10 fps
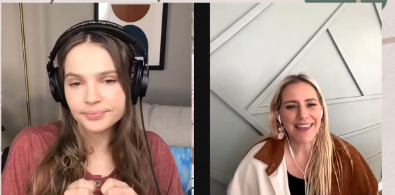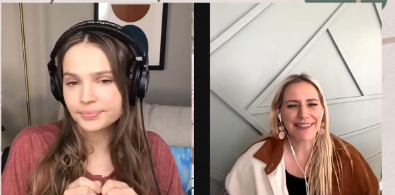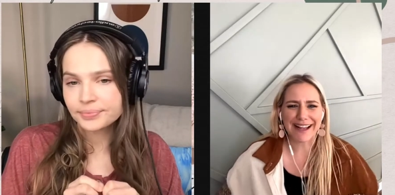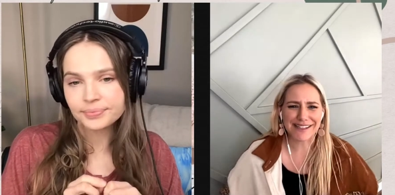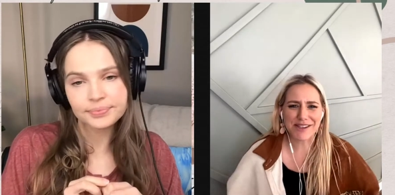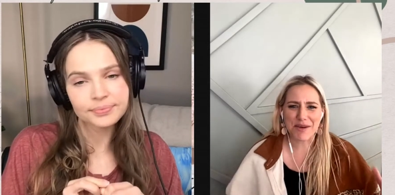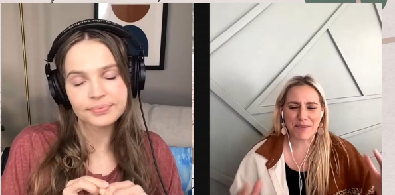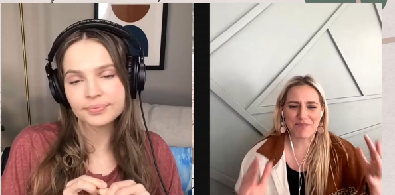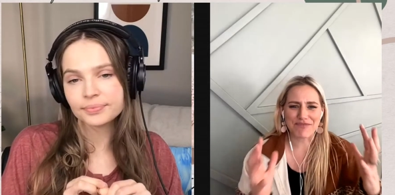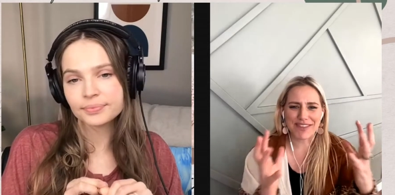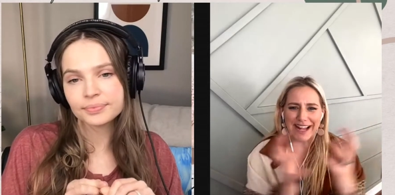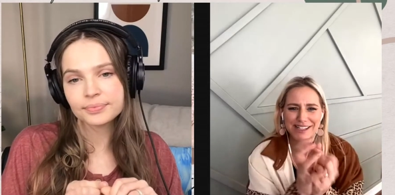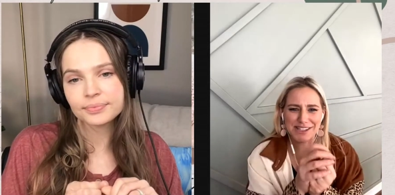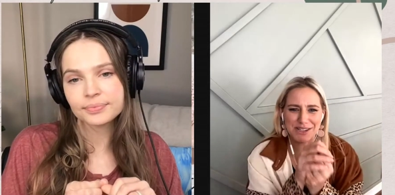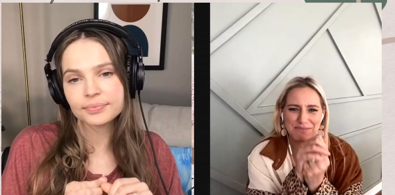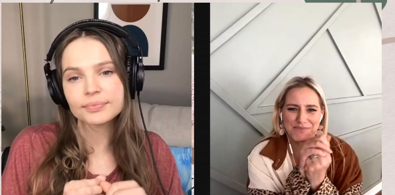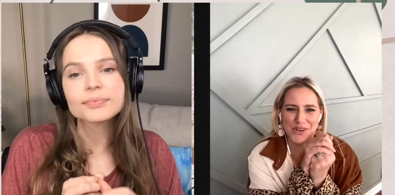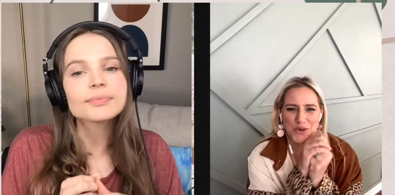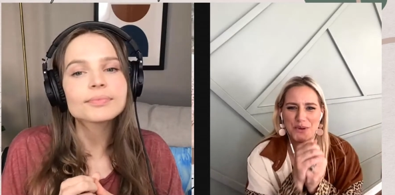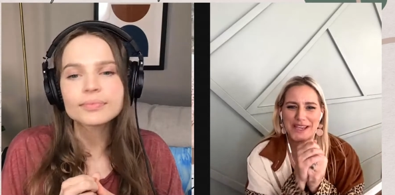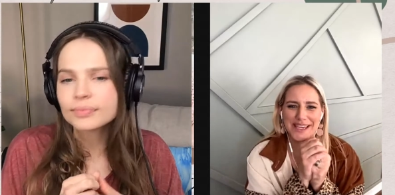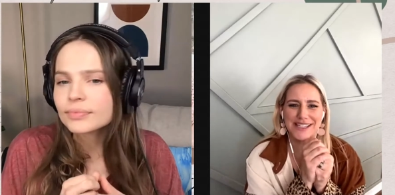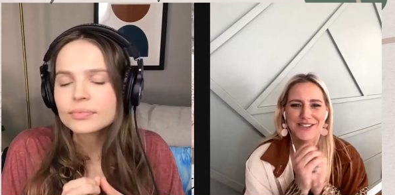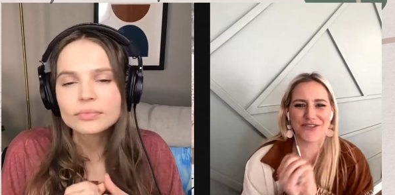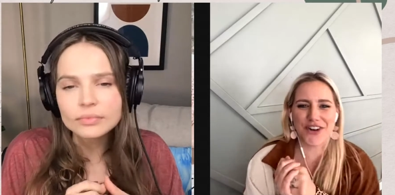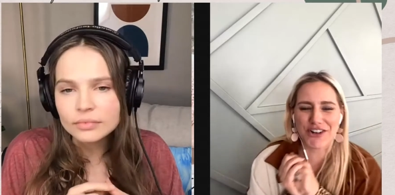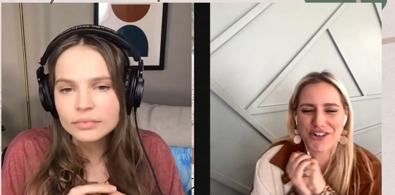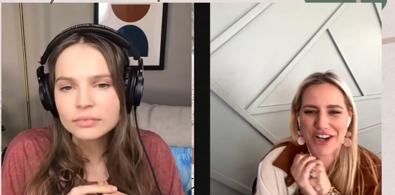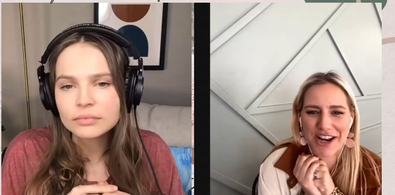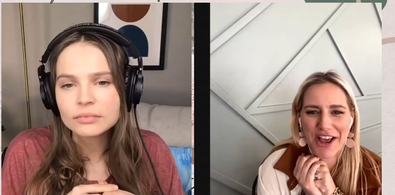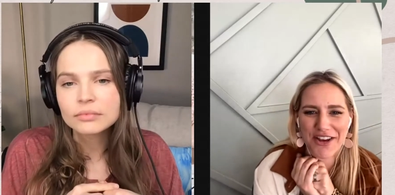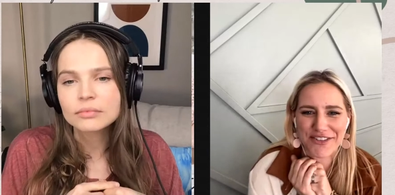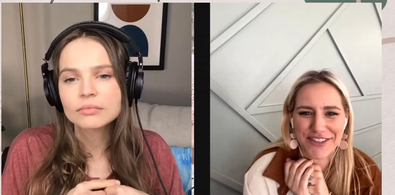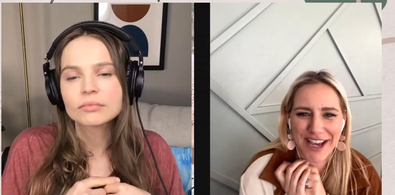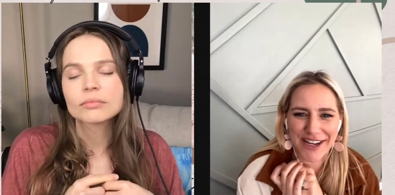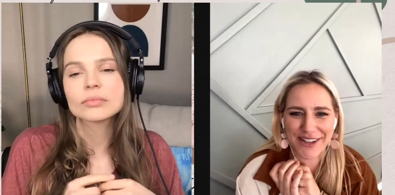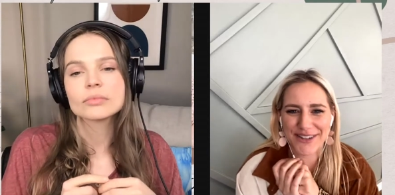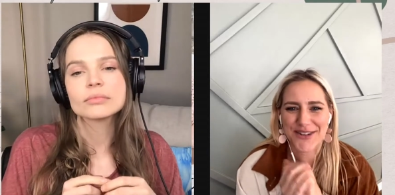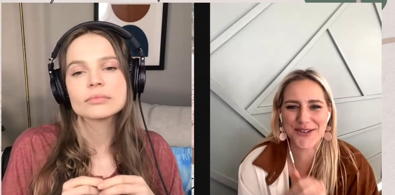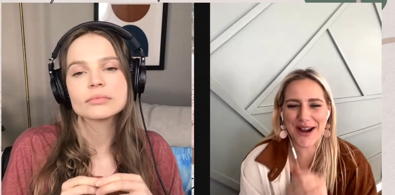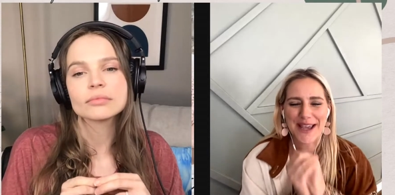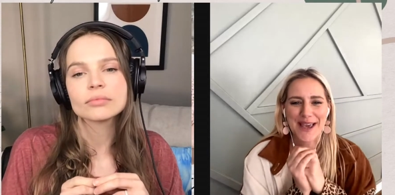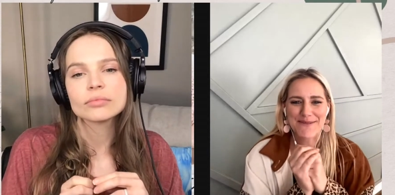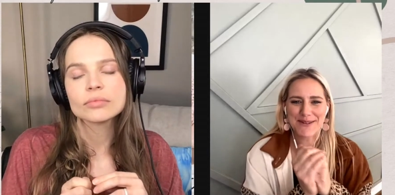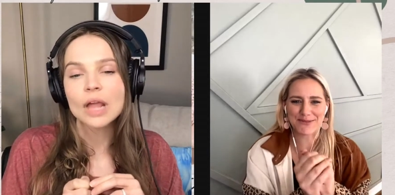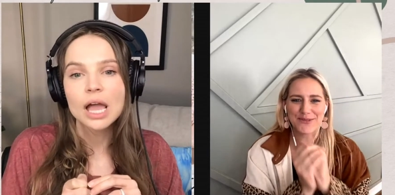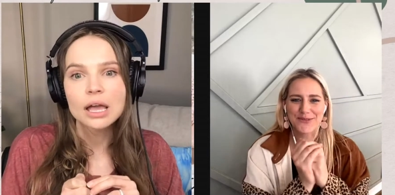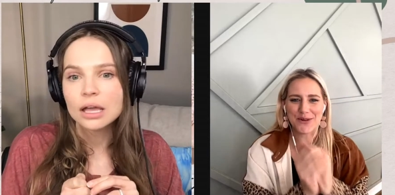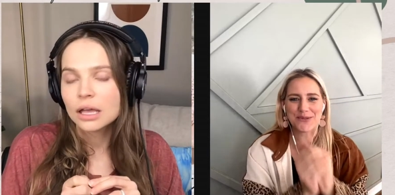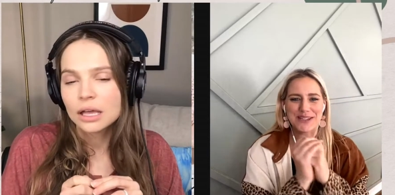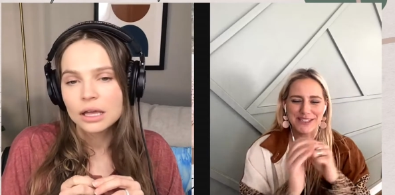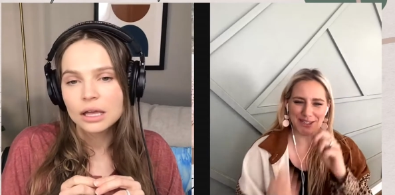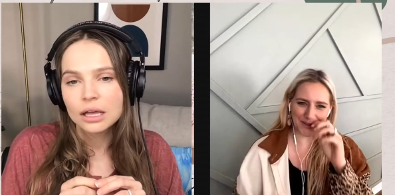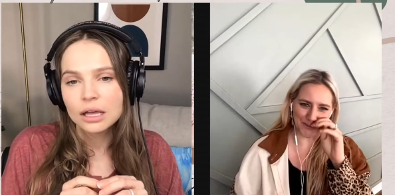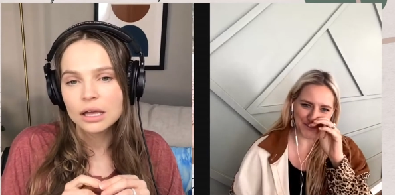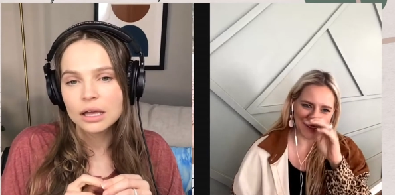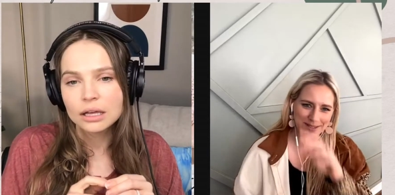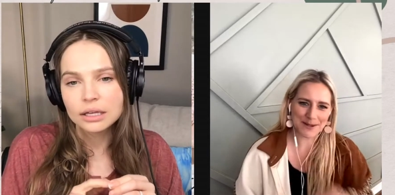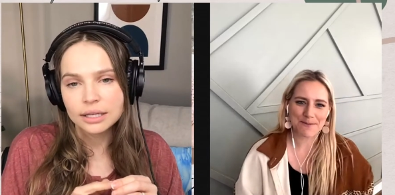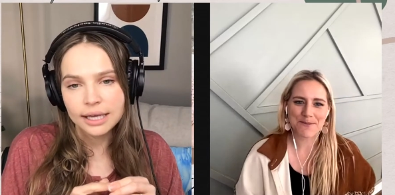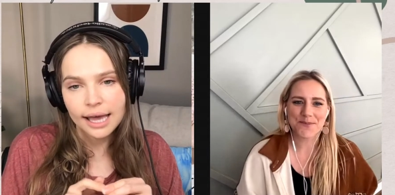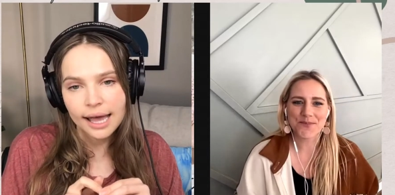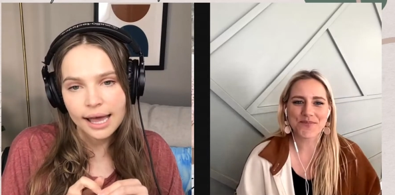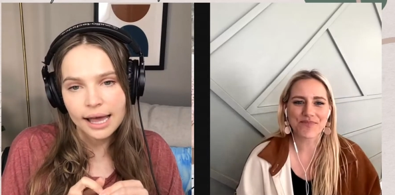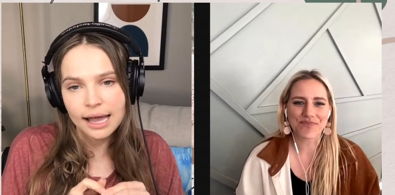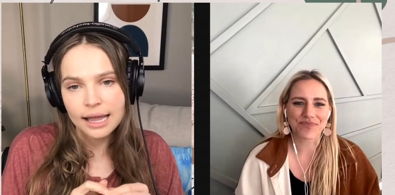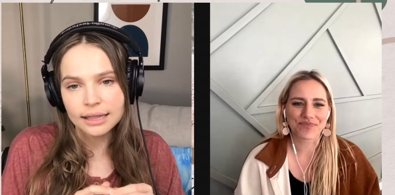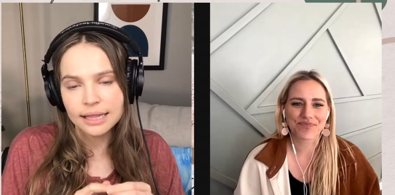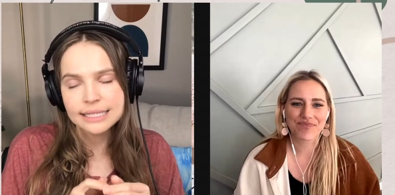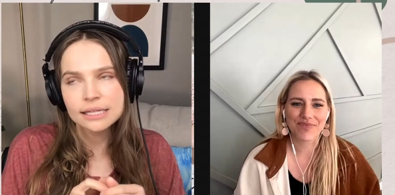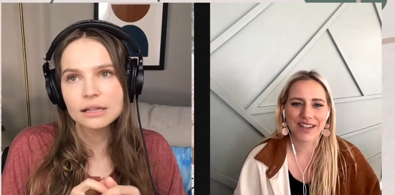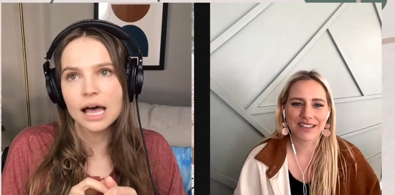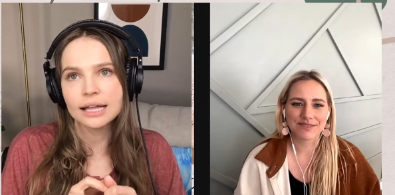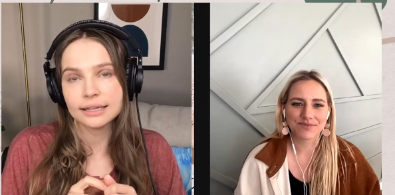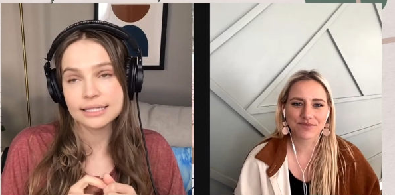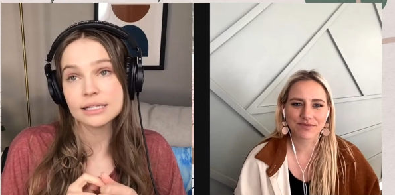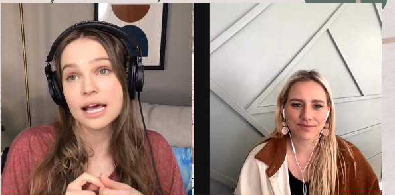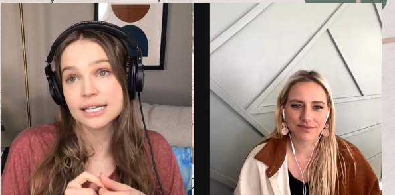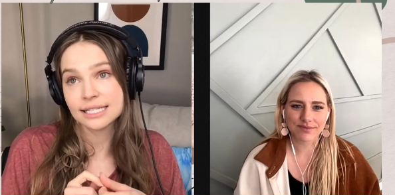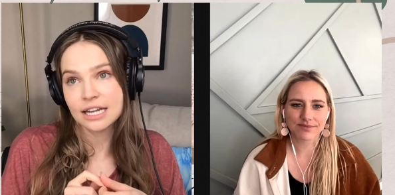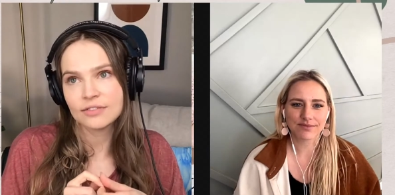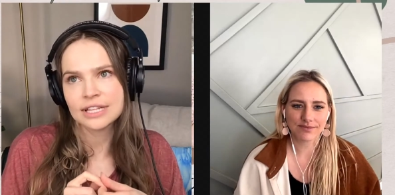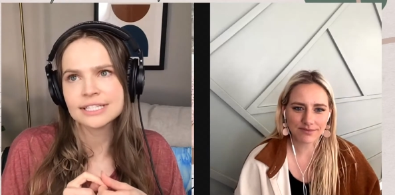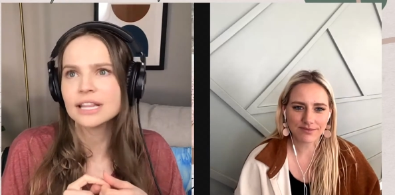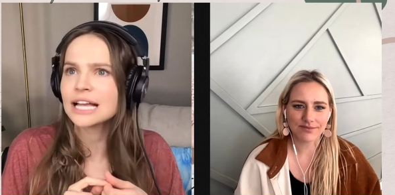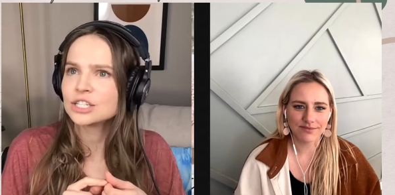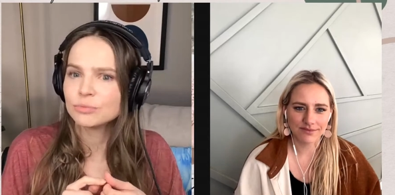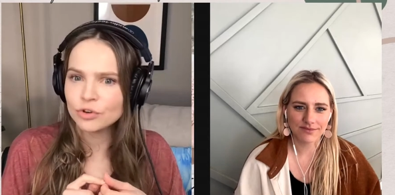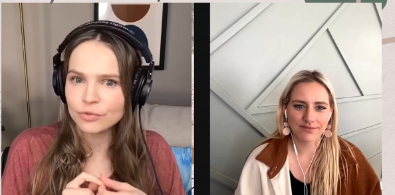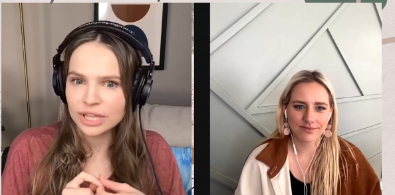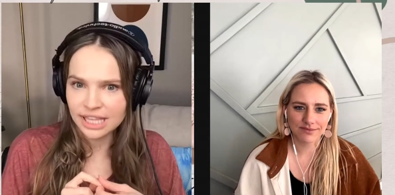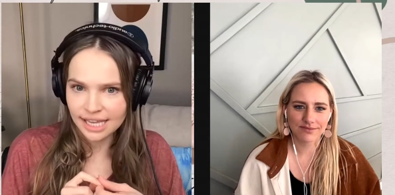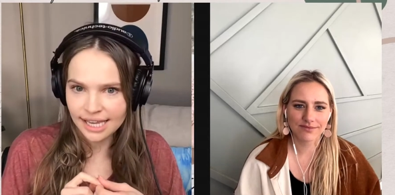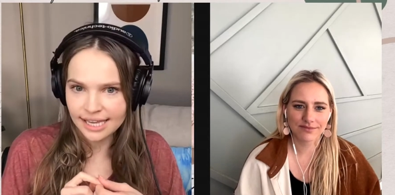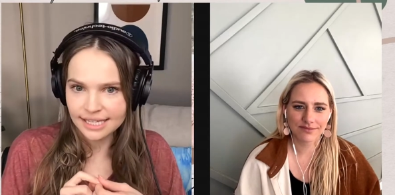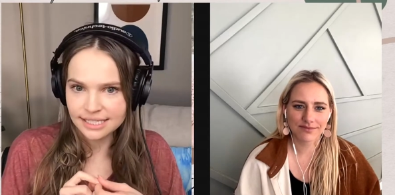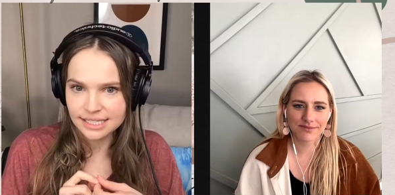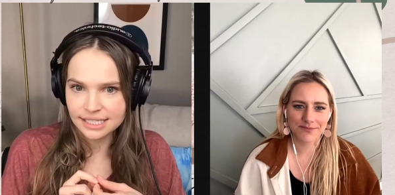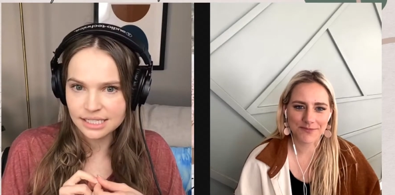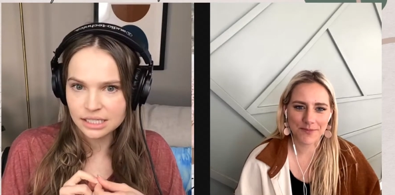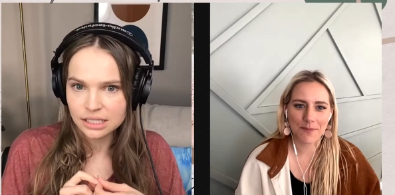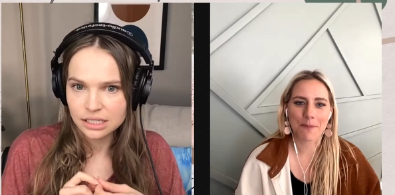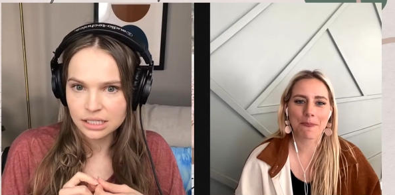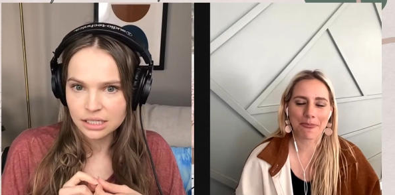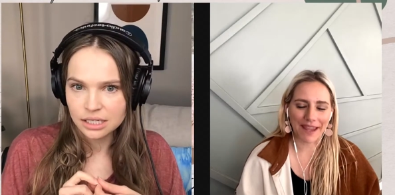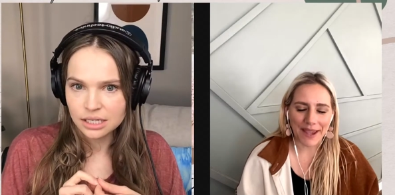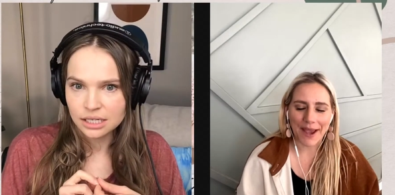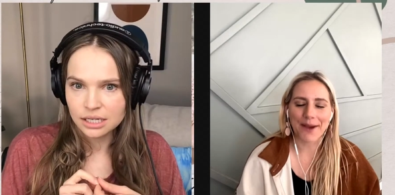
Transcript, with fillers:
Speaker 1: that's the that's the quickest version of kind of who I am and what we do.
Speaker 2: Yeah, that's a lot. That's a lot of stuff. That's a lot to move with kids. Yeah.